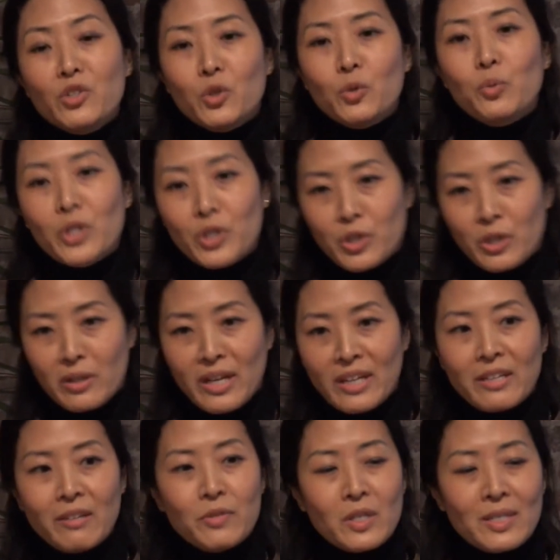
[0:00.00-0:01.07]
intuition
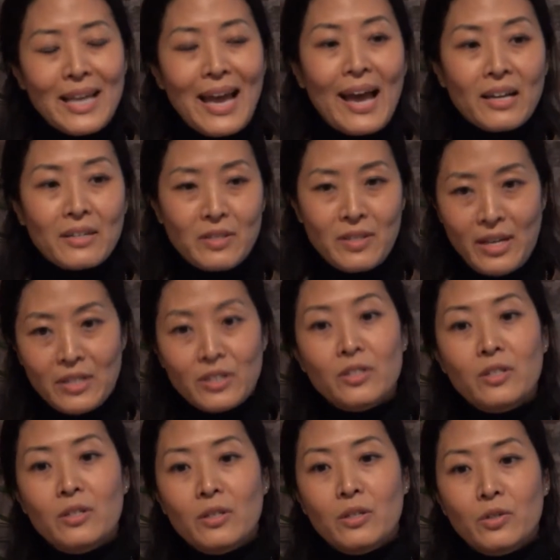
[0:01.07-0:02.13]
that gives us
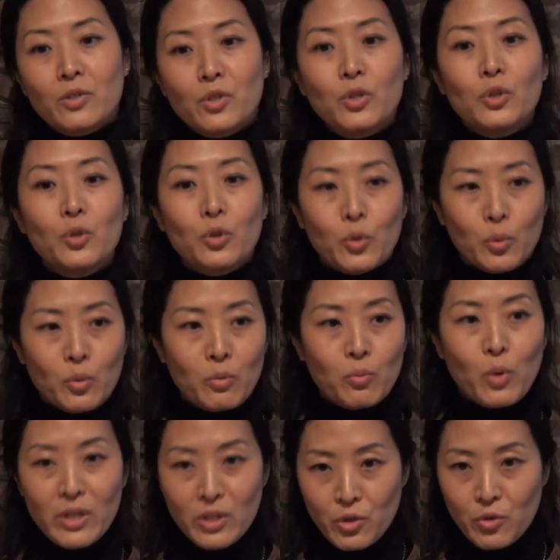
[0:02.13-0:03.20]
access to
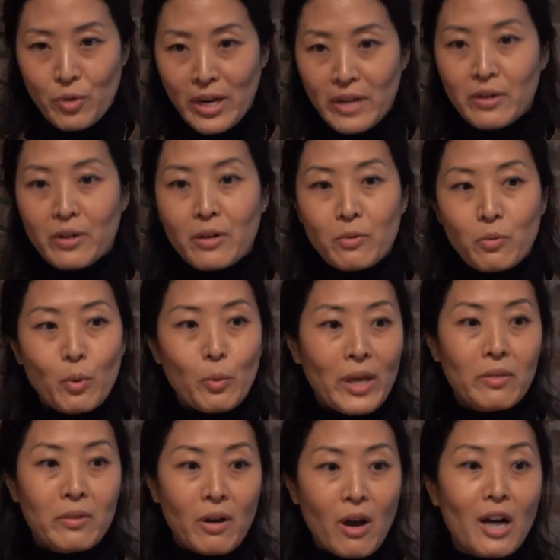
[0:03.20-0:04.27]
what is greater,
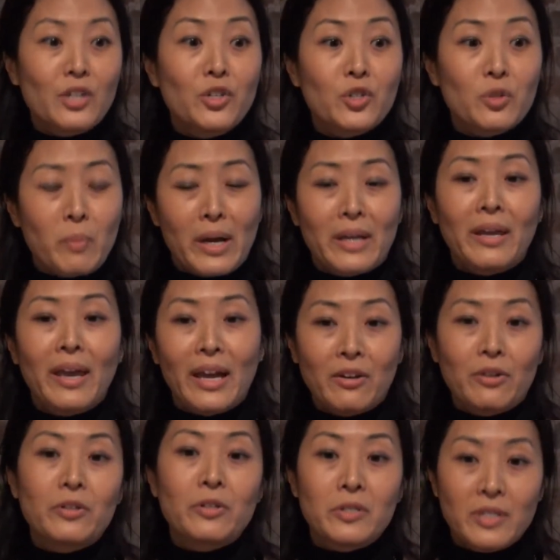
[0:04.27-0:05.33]
what the conscious mind
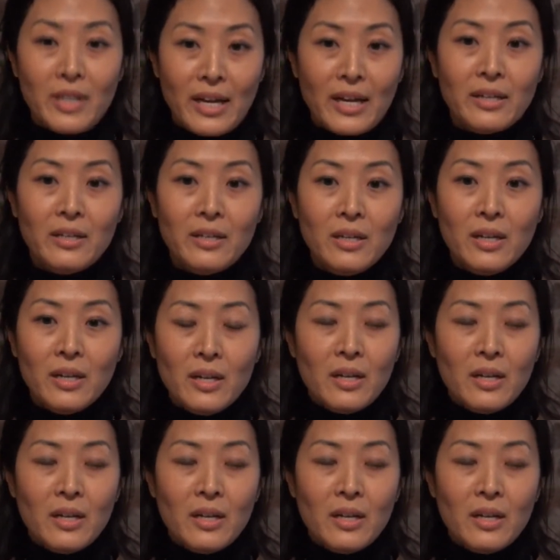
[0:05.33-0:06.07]
can't understand.